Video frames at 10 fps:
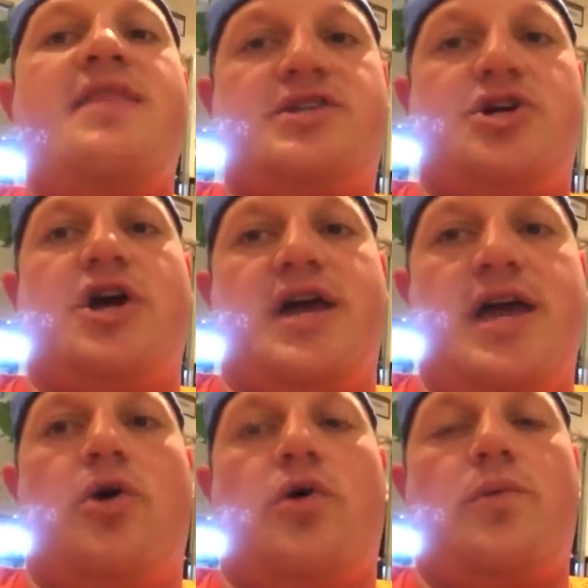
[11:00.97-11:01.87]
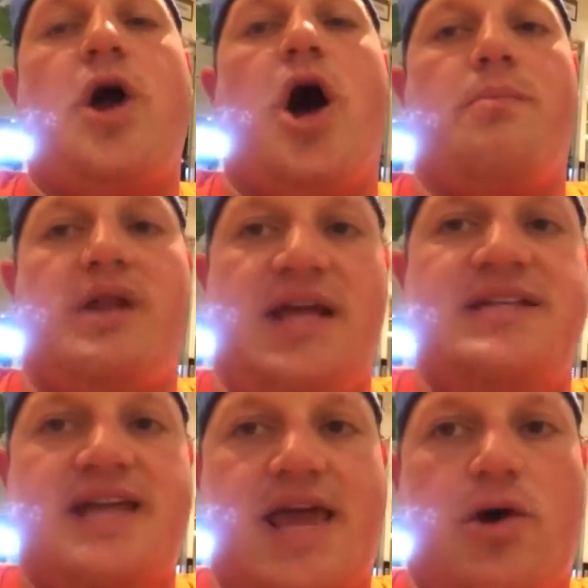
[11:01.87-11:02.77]
that took a hill called
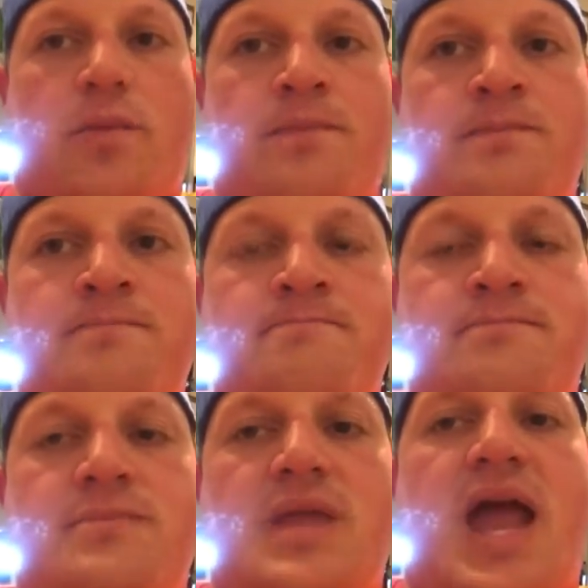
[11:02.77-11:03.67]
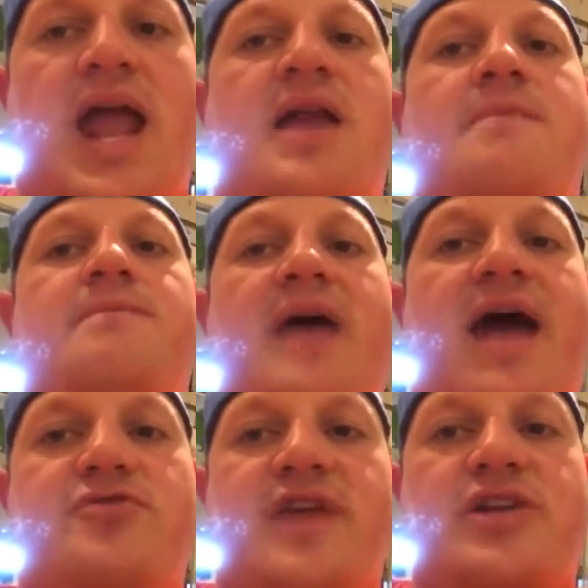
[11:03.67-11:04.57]
Malinta Hill. And
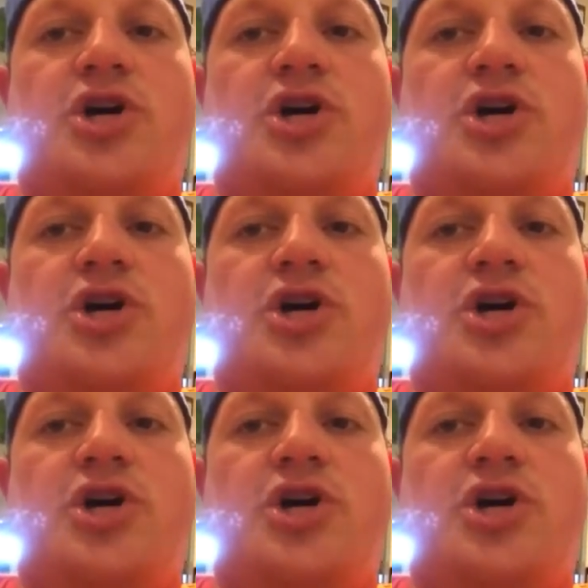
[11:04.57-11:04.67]
after the